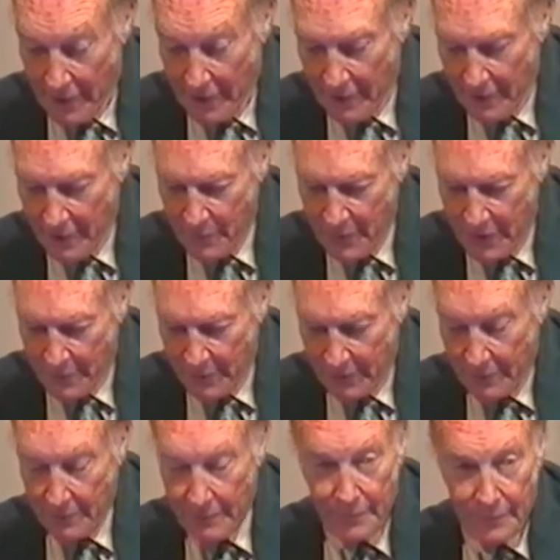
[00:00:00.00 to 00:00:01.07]
the
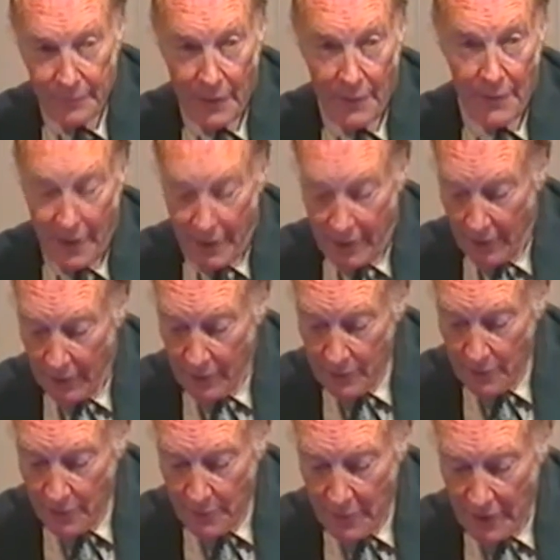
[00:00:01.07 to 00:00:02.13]
people, and that
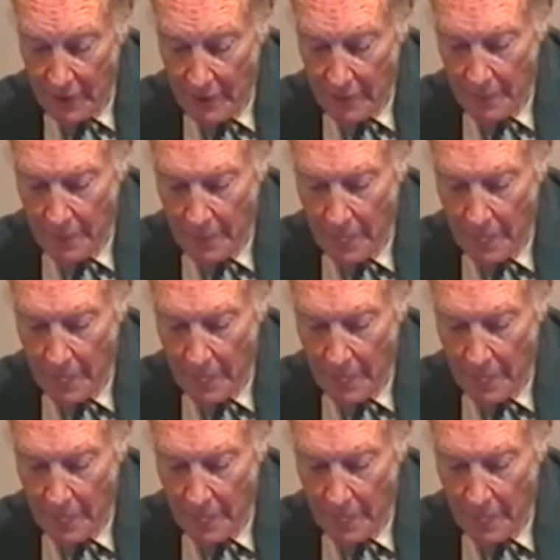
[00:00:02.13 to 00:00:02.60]
includes me